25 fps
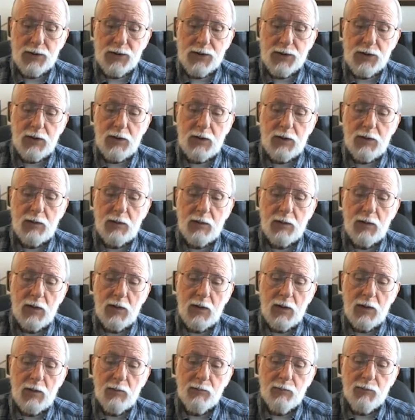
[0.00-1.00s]
she
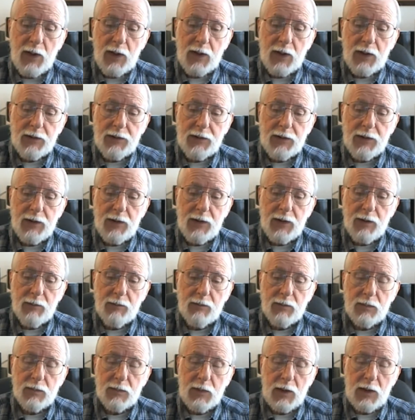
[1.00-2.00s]
beckoned to
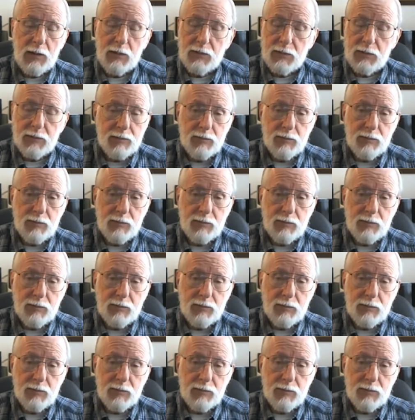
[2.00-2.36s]
him. Now,